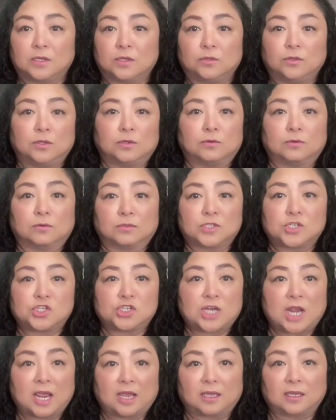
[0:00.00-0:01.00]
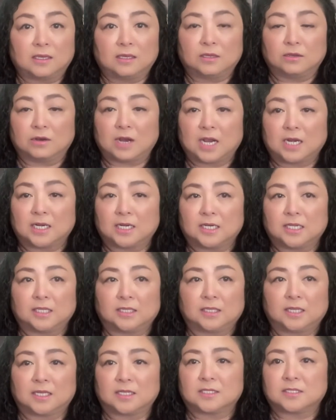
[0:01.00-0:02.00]
don't check your
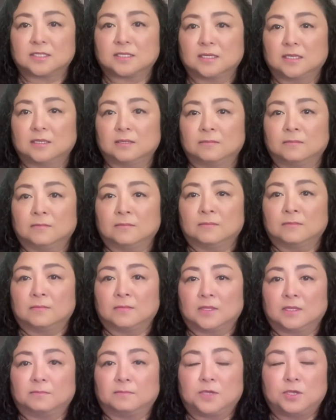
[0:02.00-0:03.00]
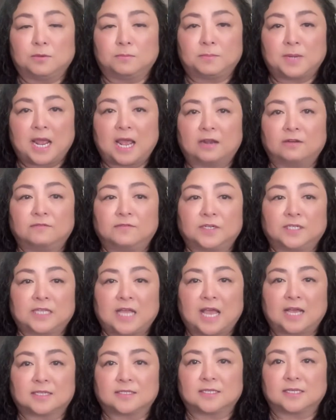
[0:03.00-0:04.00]
analytics. You plan for
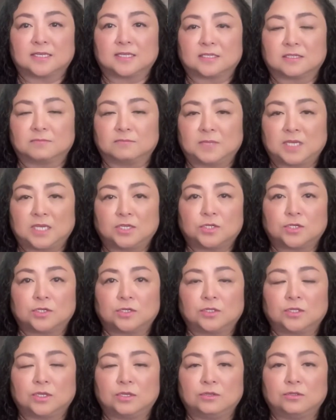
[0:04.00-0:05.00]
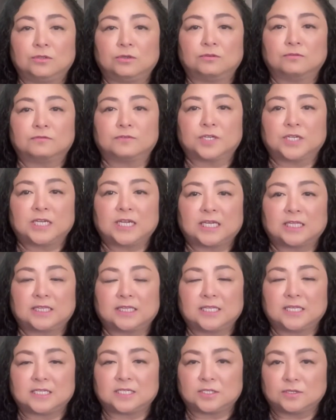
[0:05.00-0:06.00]
taxes. Make sure that you don't forget
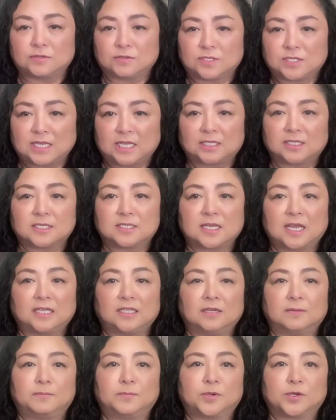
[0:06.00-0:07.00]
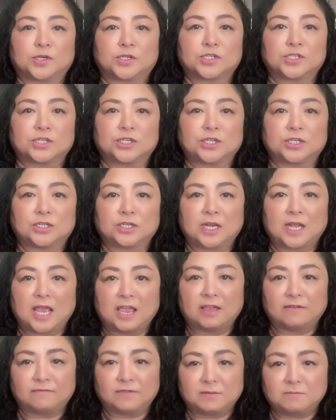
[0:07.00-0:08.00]
this. You set aside a portion
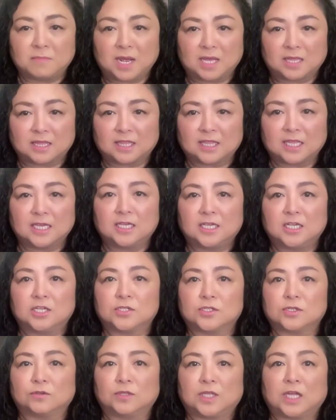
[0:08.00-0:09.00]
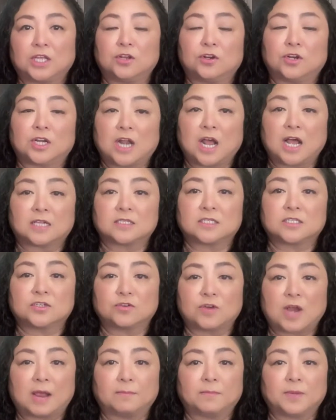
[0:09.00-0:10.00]
every month so that you're not
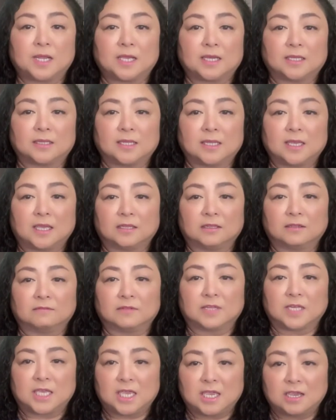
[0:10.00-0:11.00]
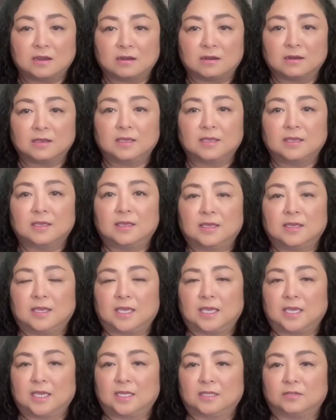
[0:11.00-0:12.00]
scrambling at the end of the year,
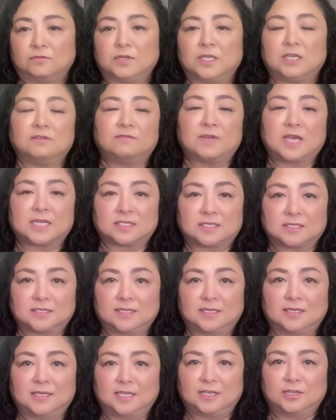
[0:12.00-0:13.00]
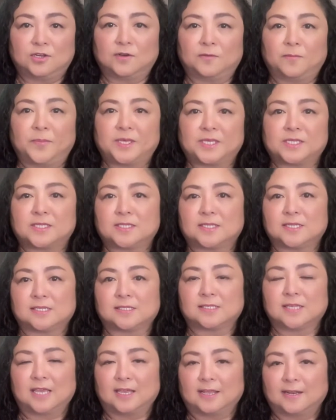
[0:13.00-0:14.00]
and reinvest in your
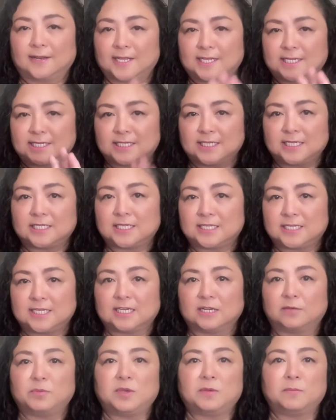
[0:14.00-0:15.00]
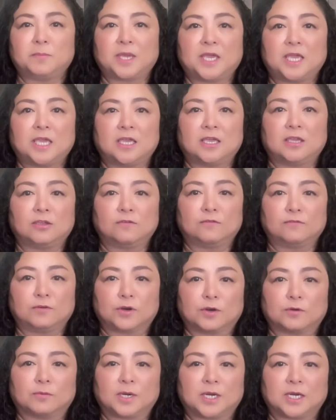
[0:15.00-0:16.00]
business. And if this is going to be paying you
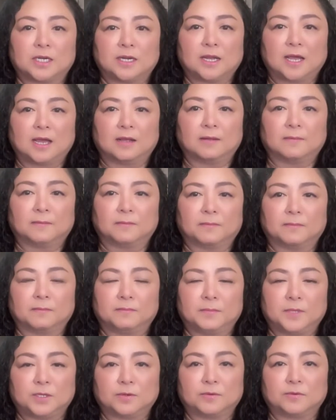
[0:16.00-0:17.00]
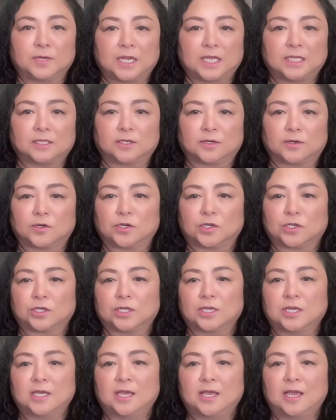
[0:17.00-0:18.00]
forward, later.
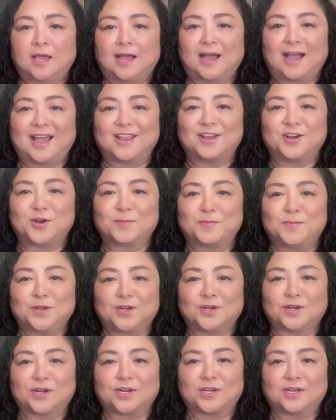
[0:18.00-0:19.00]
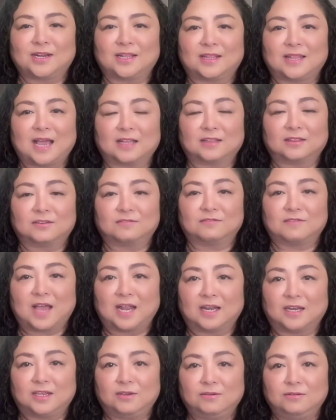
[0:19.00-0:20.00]
I hope you learned a lot of
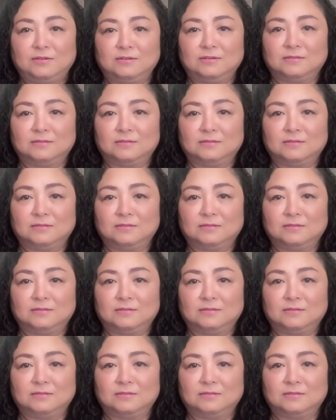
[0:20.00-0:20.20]
value,